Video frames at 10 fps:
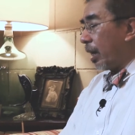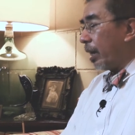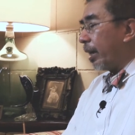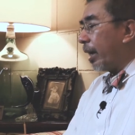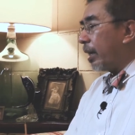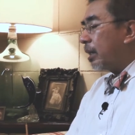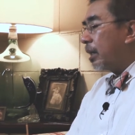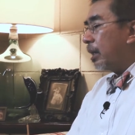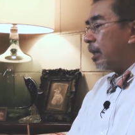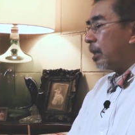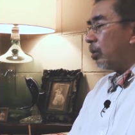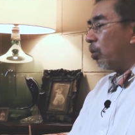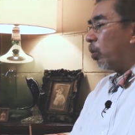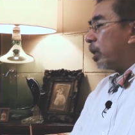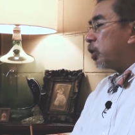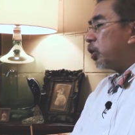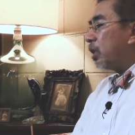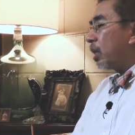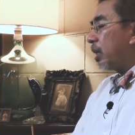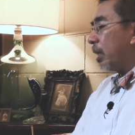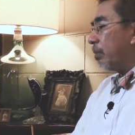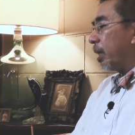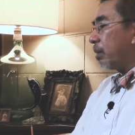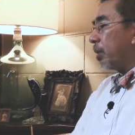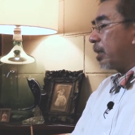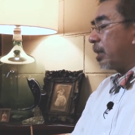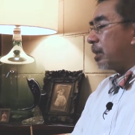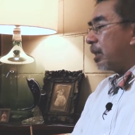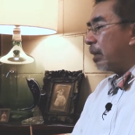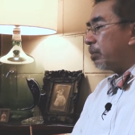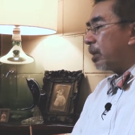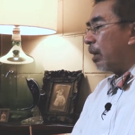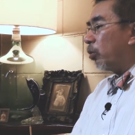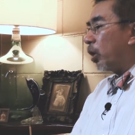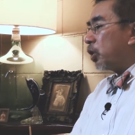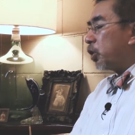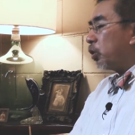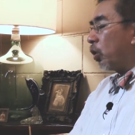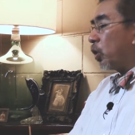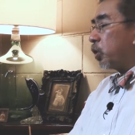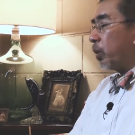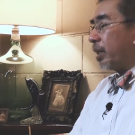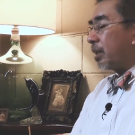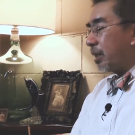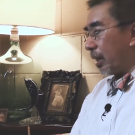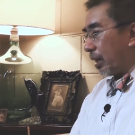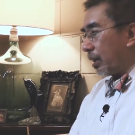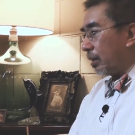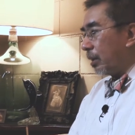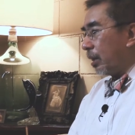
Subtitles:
Again, one should not limit, but at the same time, one should also excel.